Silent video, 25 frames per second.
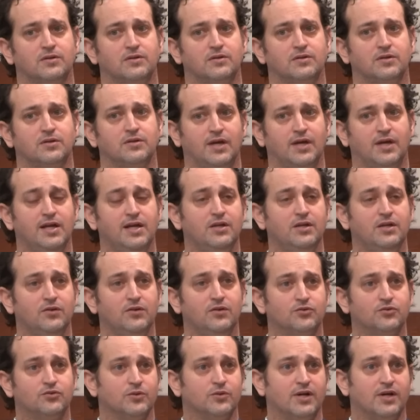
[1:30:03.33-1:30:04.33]
Katie
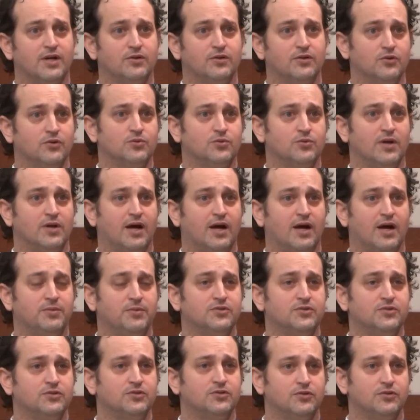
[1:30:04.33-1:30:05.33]
knows what
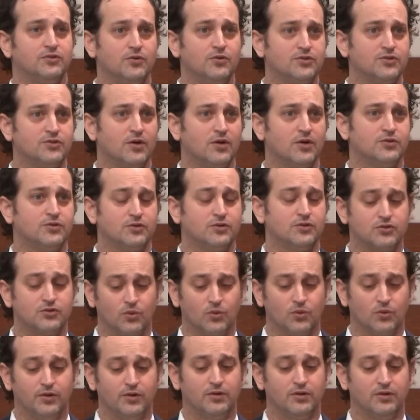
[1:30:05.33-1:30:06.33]
happens and knows I was
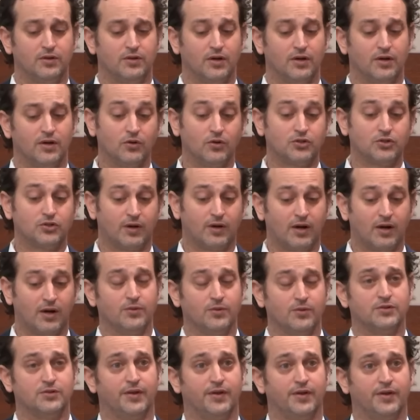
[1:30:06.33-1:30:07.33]
extorted, and her trial
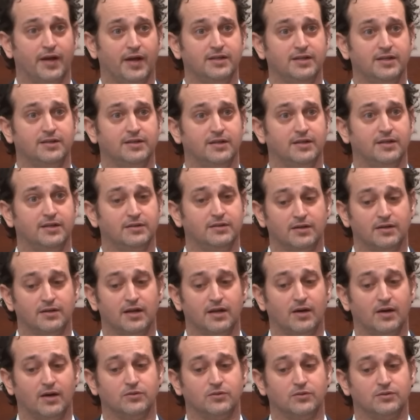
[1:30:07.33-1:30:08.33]
was in 19,
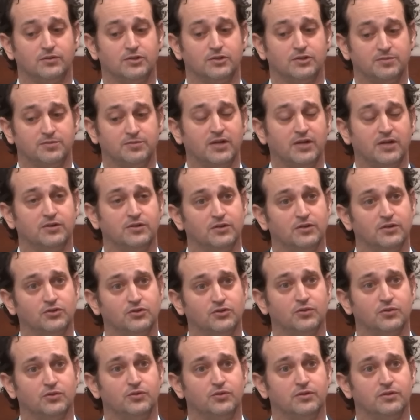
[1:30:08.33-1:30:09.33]
and I was expecting the
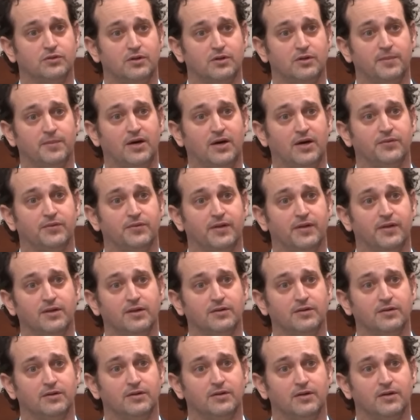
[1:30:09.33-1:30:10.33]
truth to come out
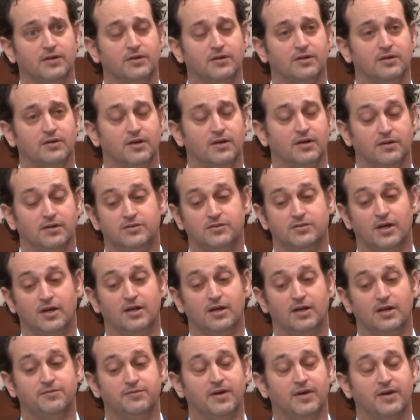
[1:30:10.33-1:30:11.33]
then. And
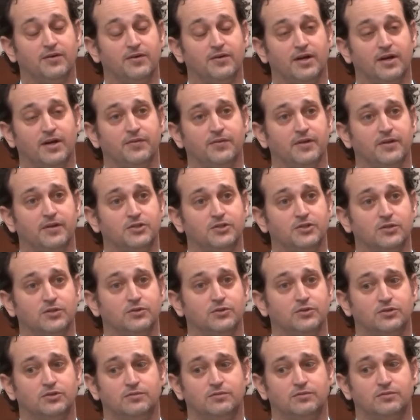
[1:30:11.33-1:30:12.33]
instead, I found out that she
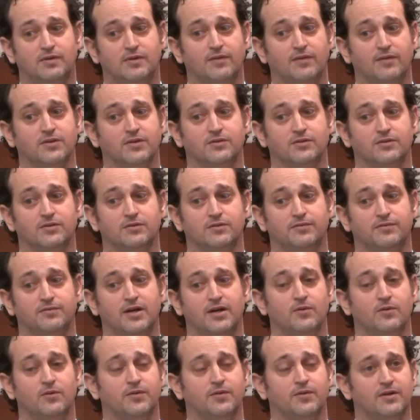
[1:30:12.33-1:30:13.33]
was having this
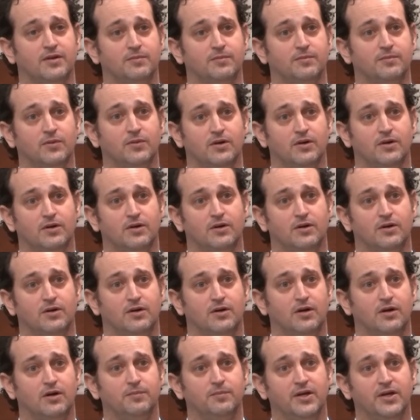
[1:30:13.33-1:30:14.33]
affair with him
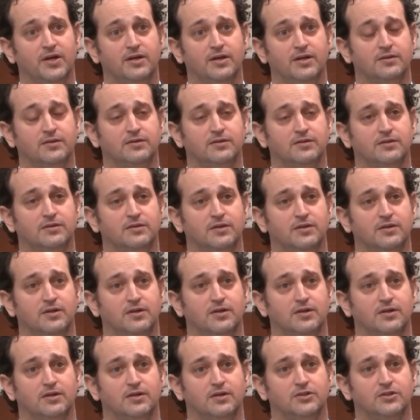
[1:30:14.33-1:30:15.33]
on me, and
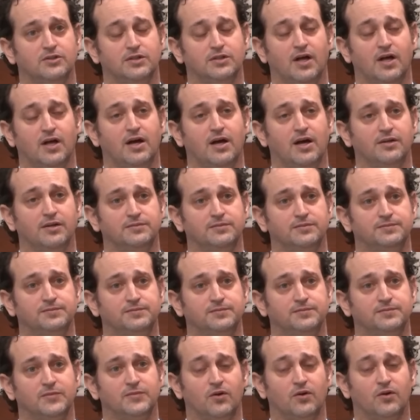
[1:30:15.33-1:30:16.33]
she lied,
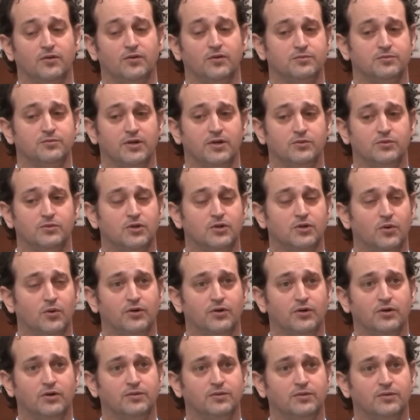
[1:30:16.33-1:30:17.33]
and all this money was going
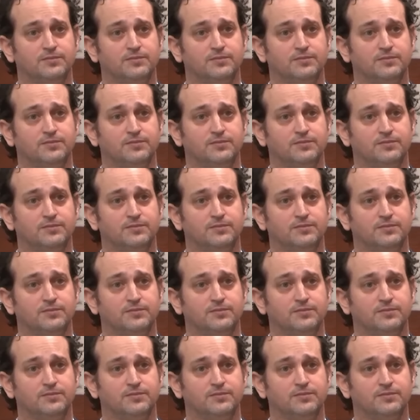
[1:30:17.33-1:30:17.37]
to her.